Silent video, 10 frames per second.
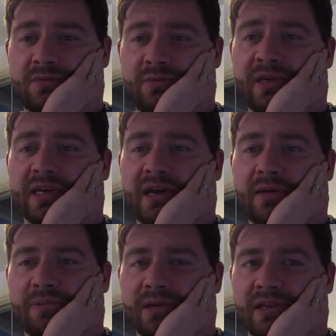big
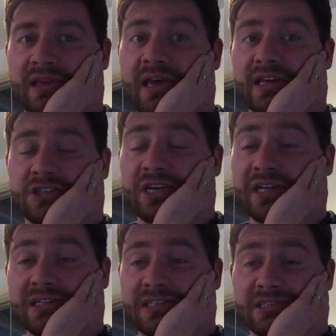company. Their
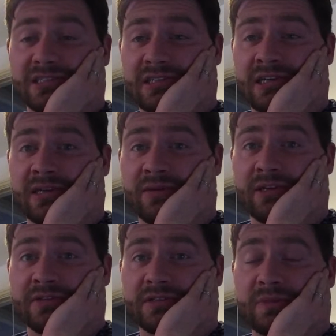channel isn't anywhere
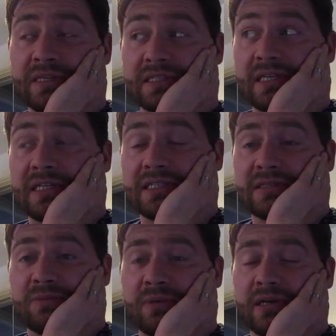near as big as his,
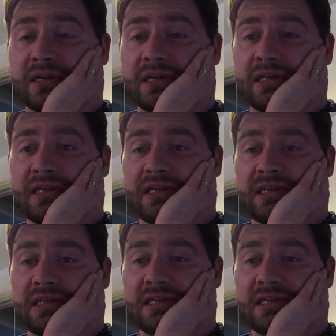but they